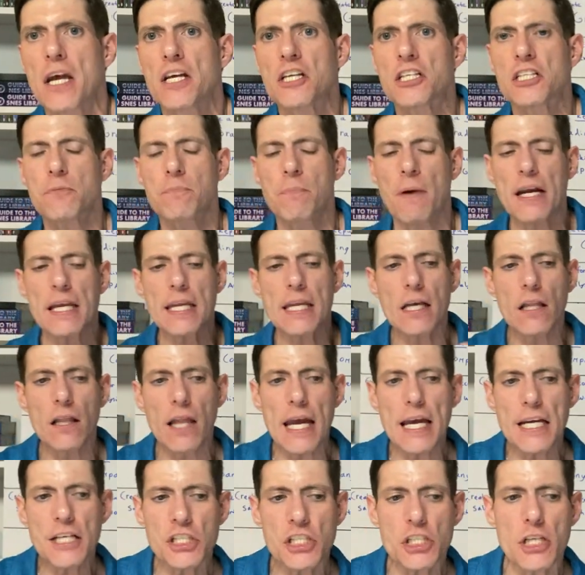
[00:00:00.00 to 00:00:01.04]

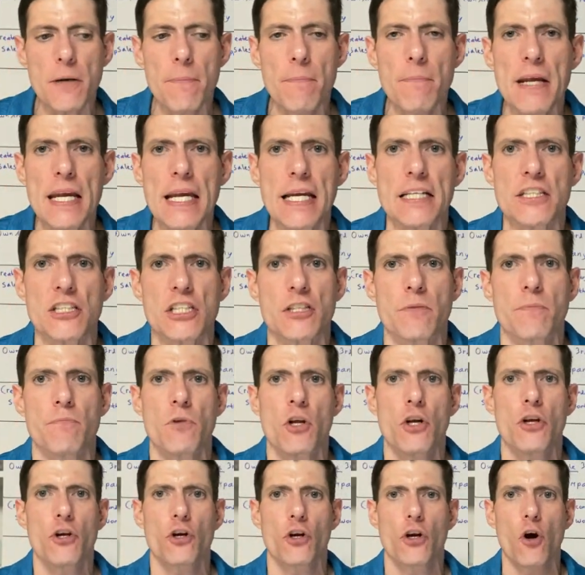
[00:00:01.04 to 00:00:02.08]
Speculation means
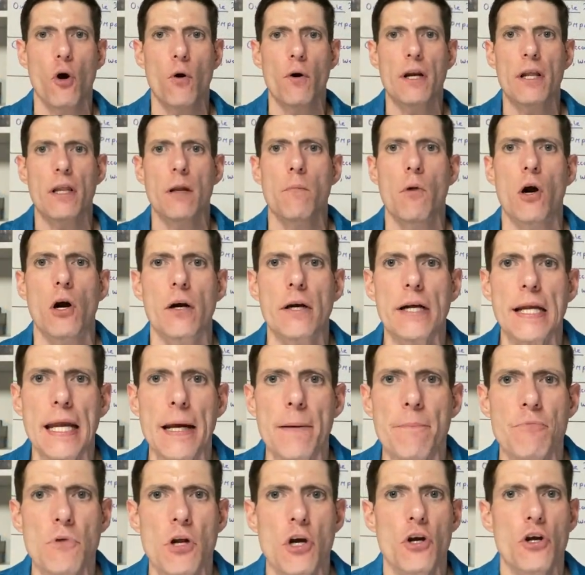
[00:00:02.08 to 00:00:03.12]
you're going to the
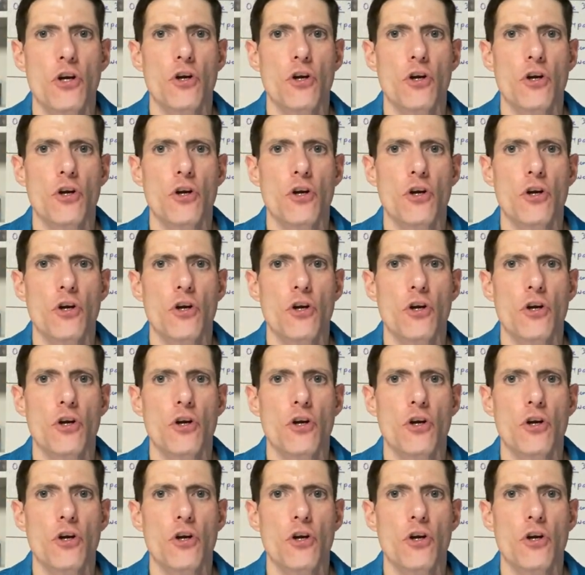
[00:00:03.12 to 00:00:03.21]
market,